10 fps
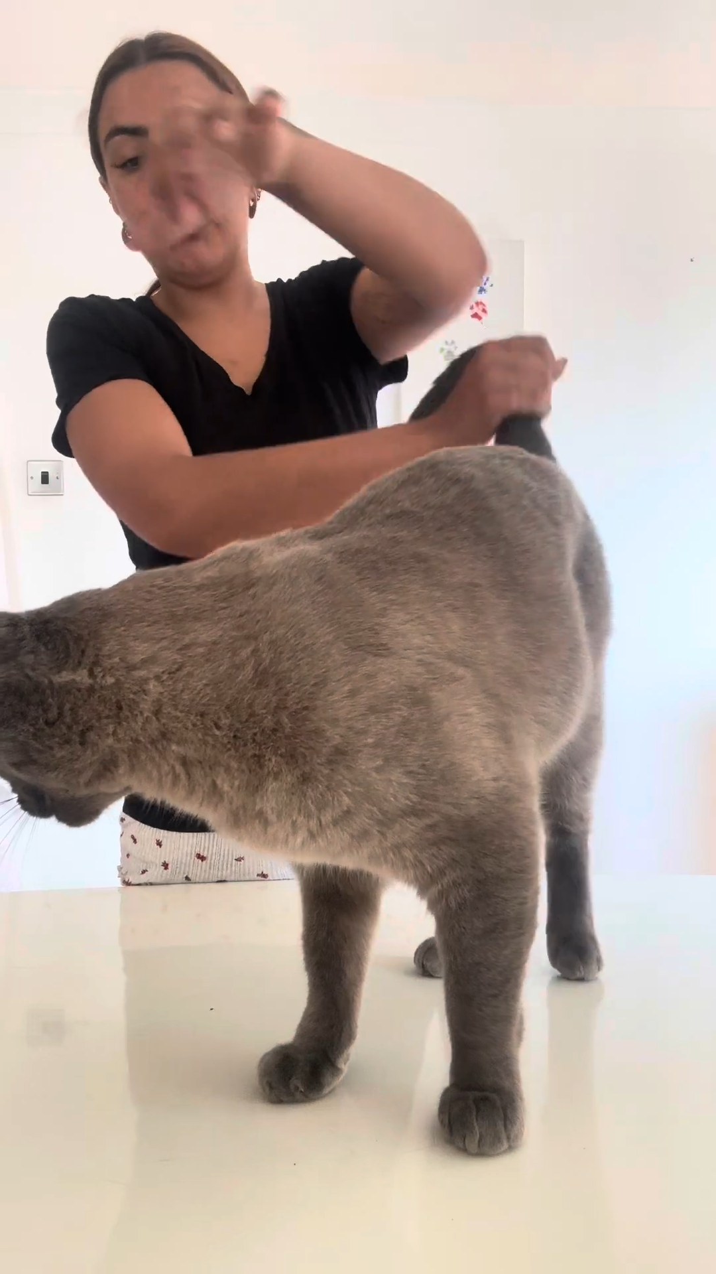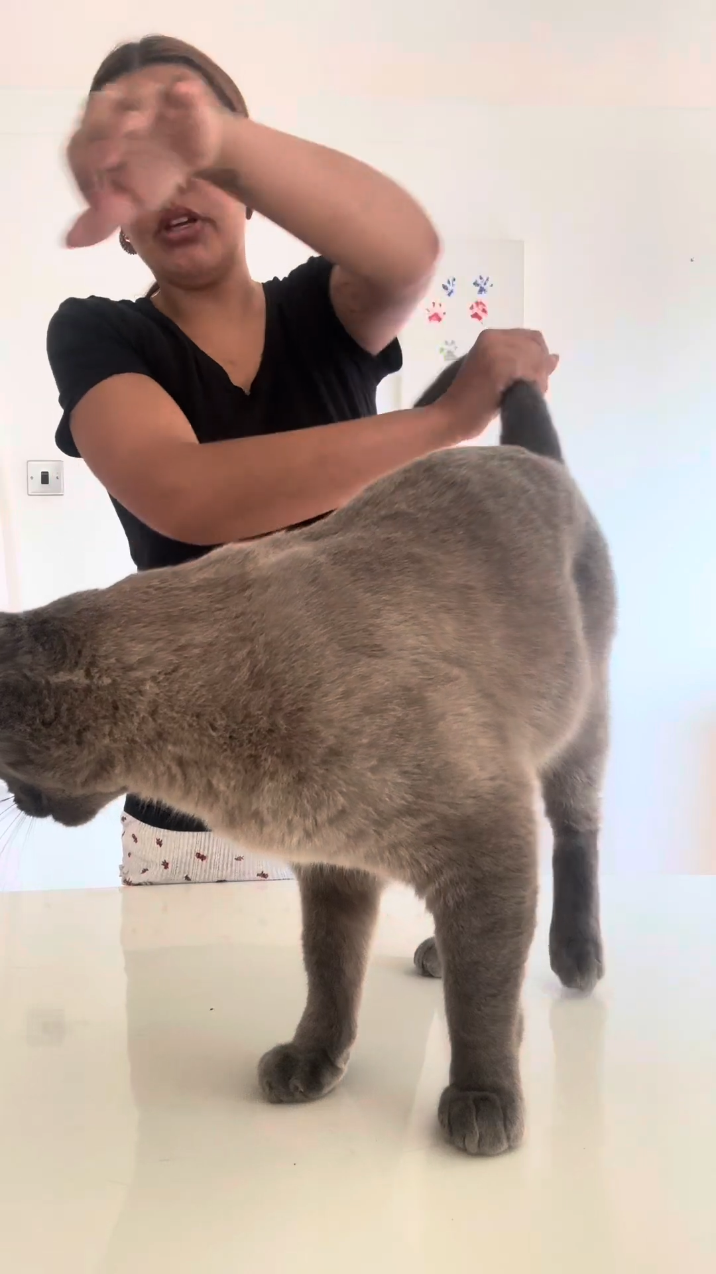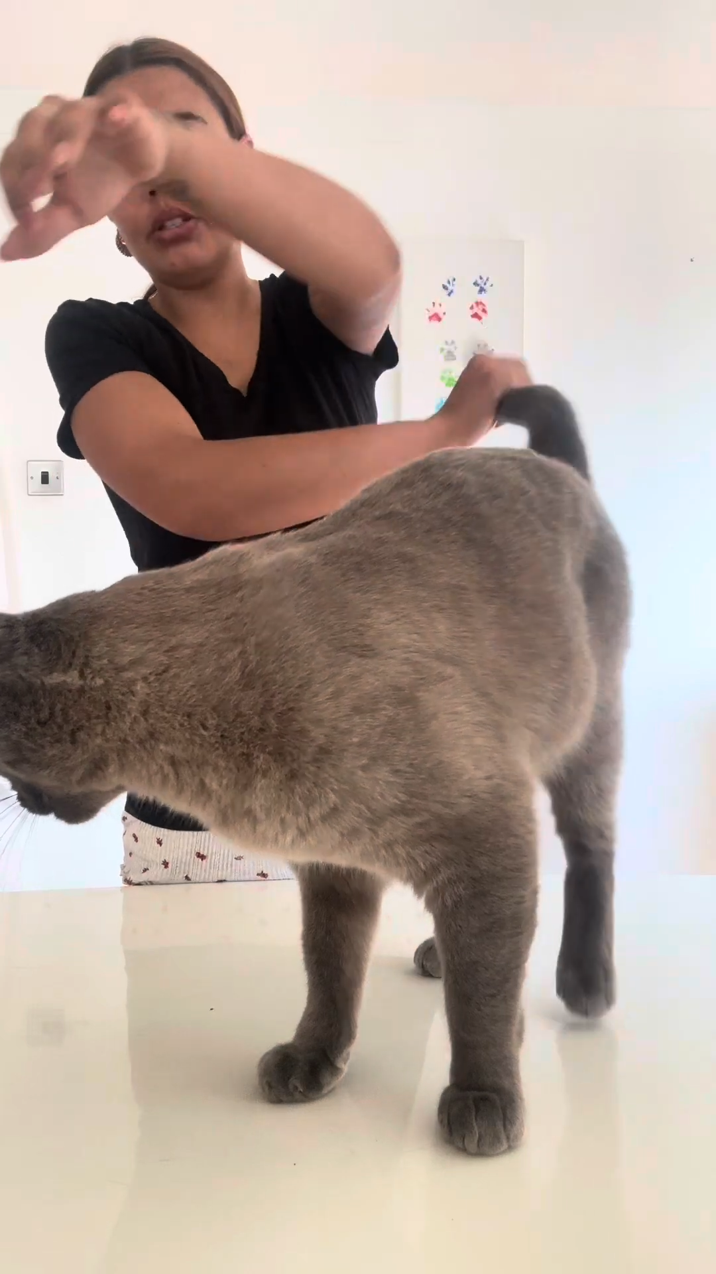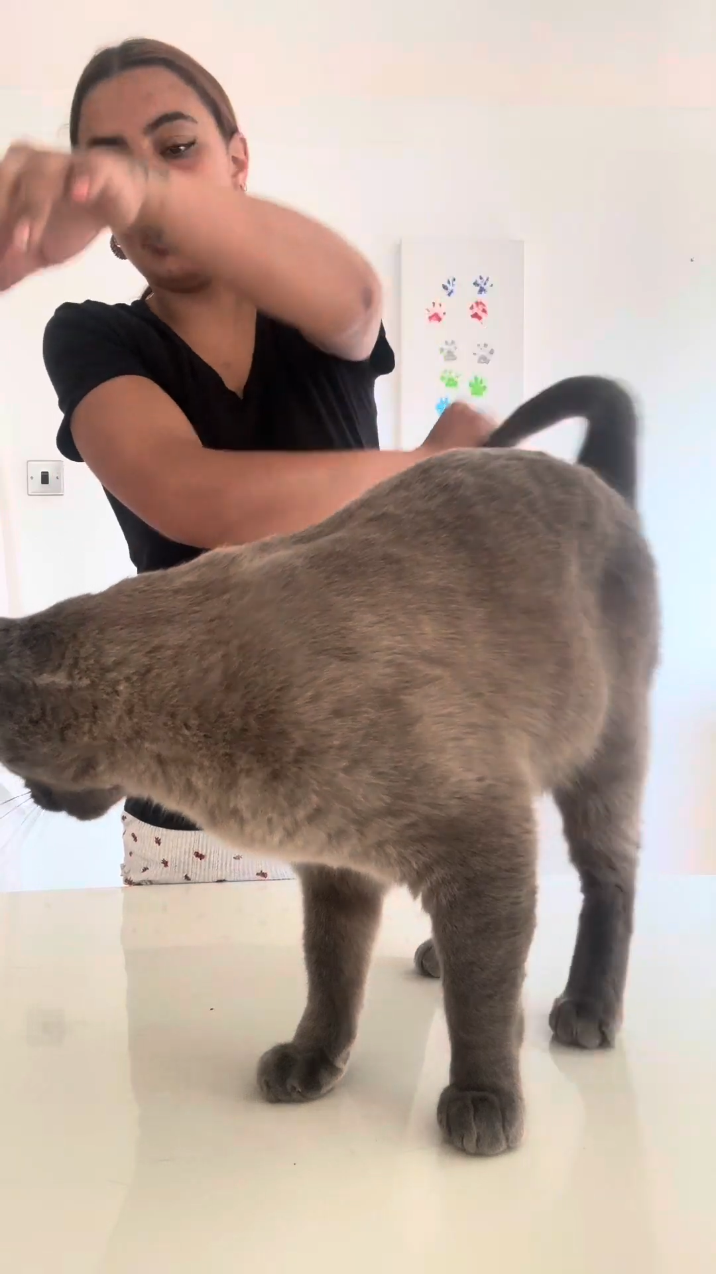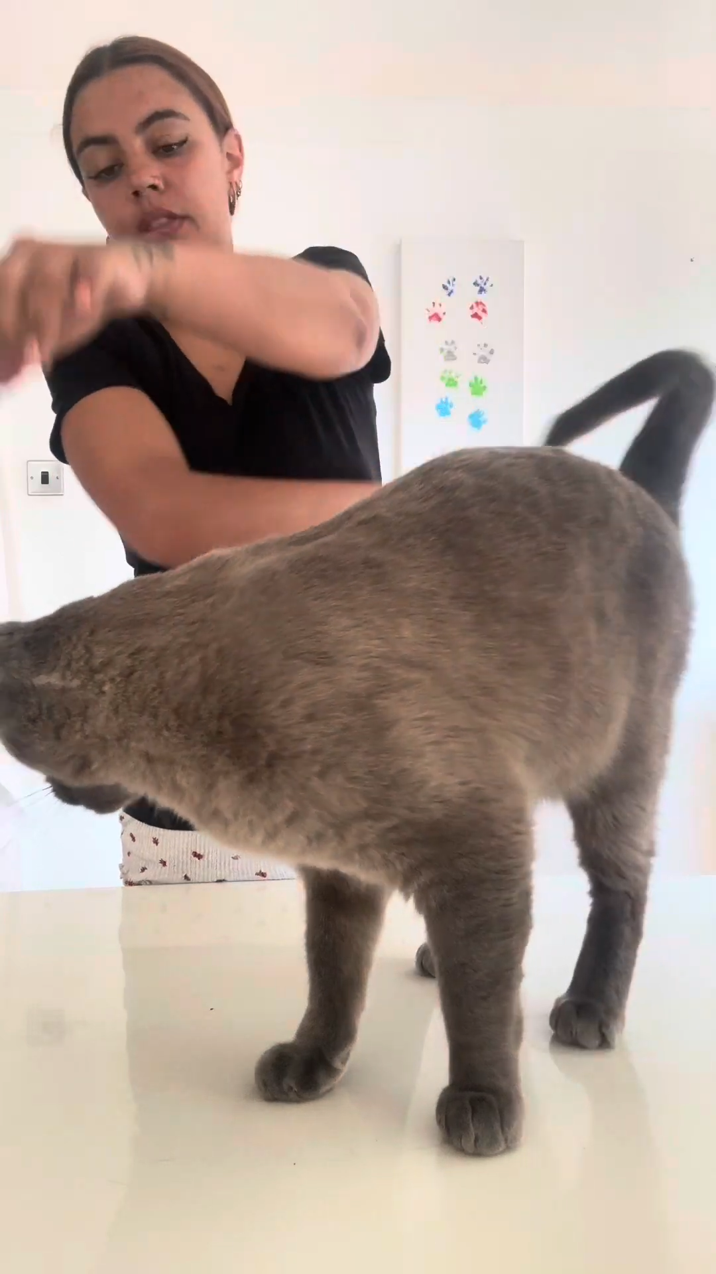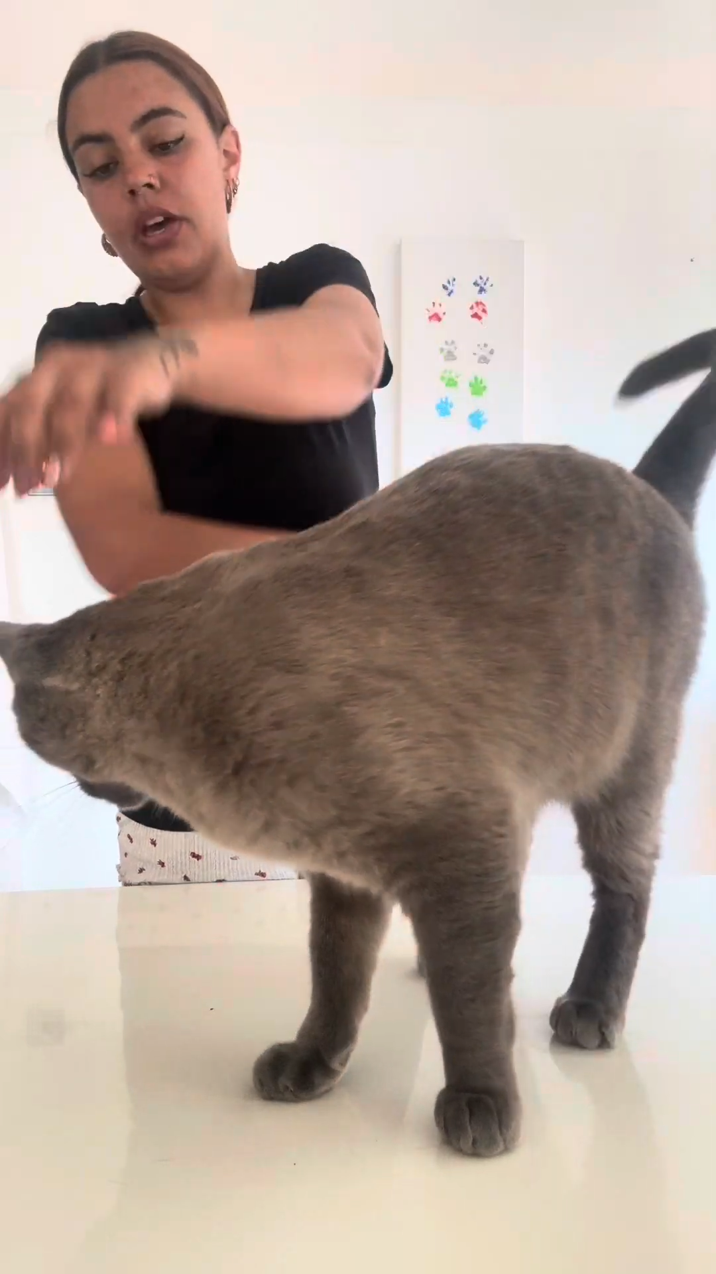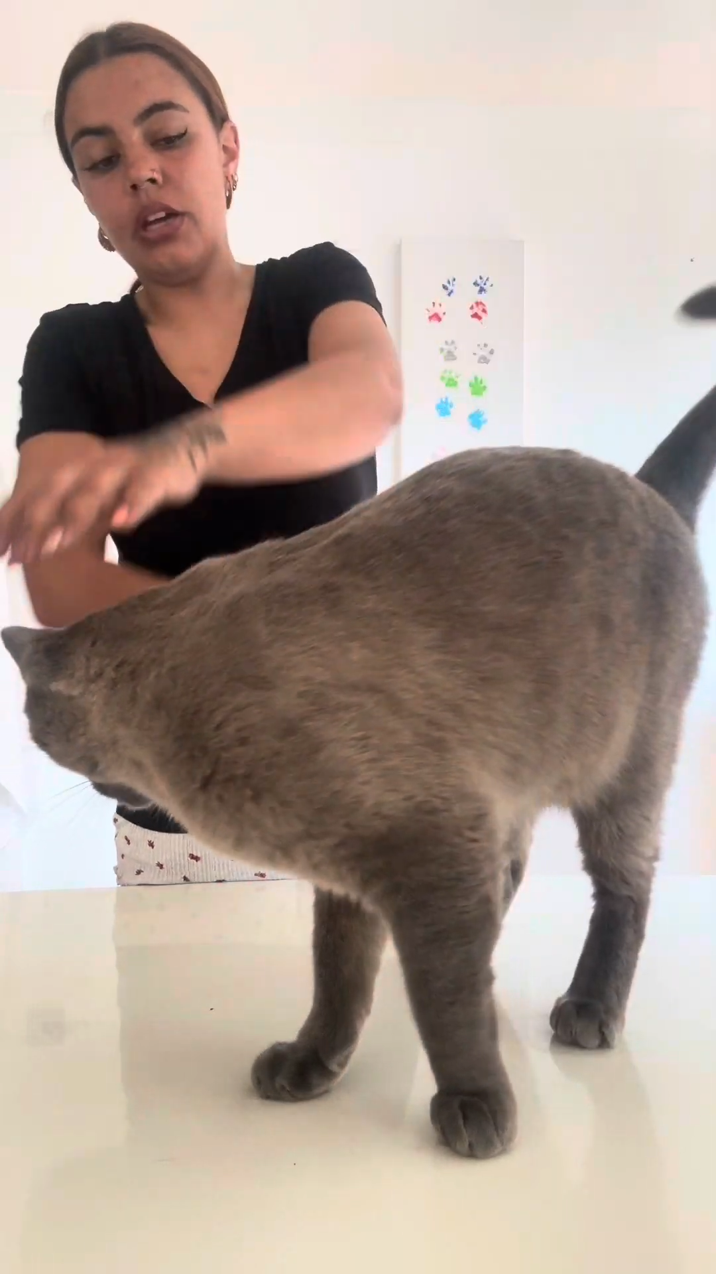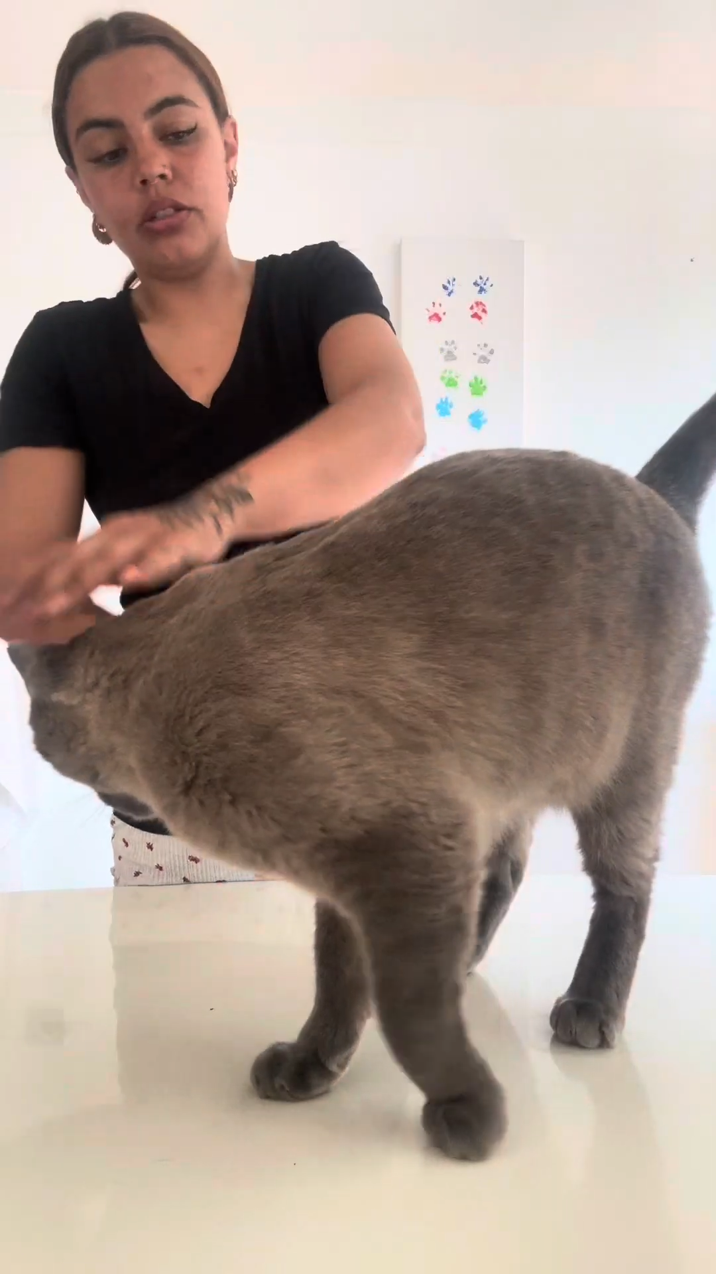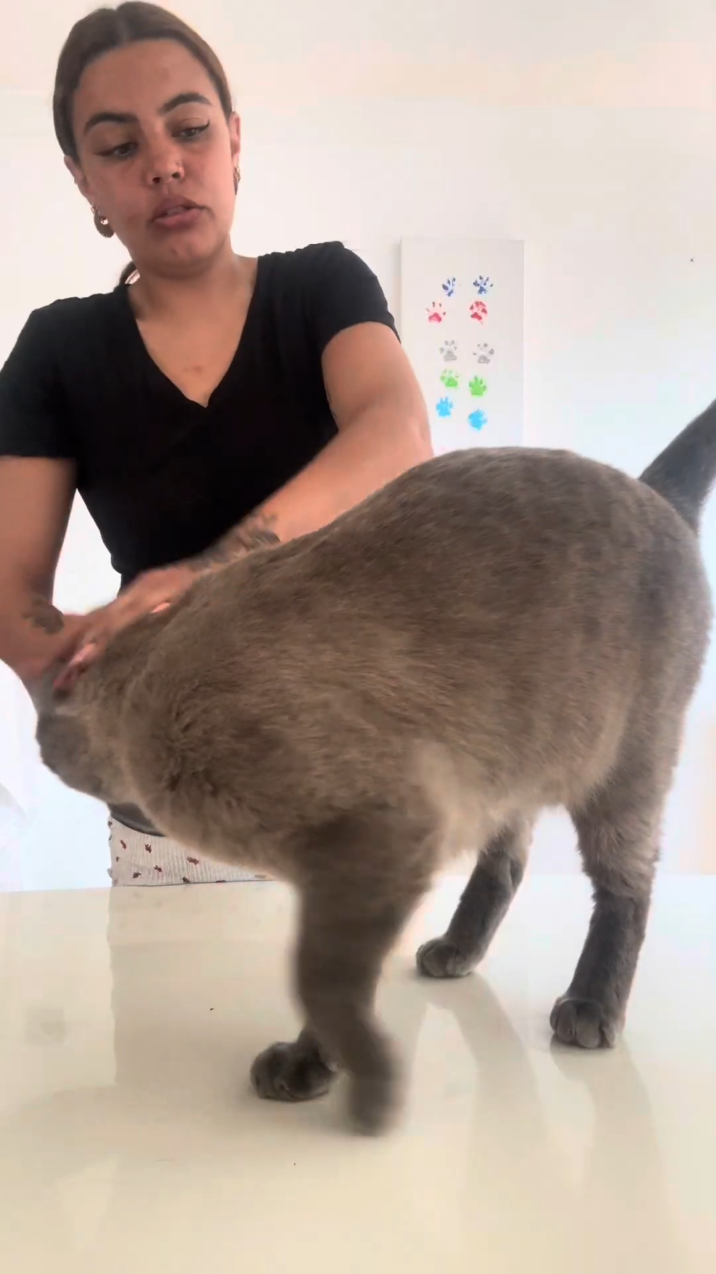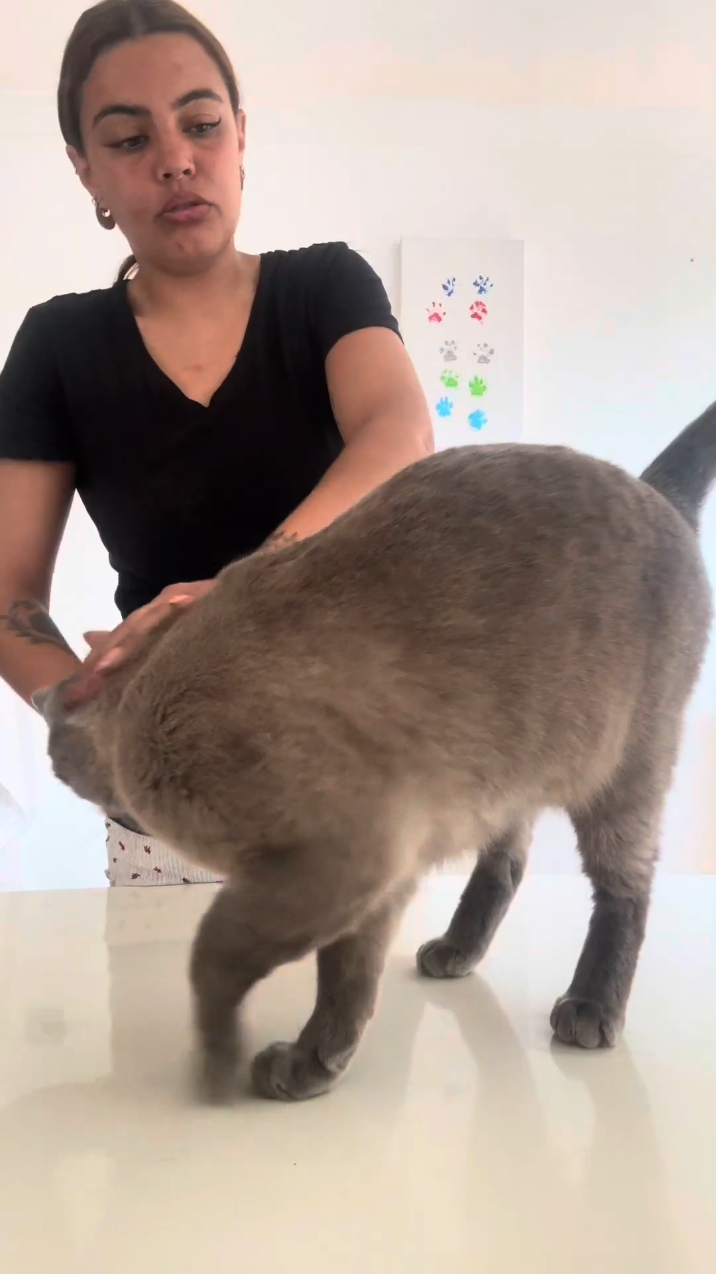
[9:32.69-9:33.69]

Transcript: things like that,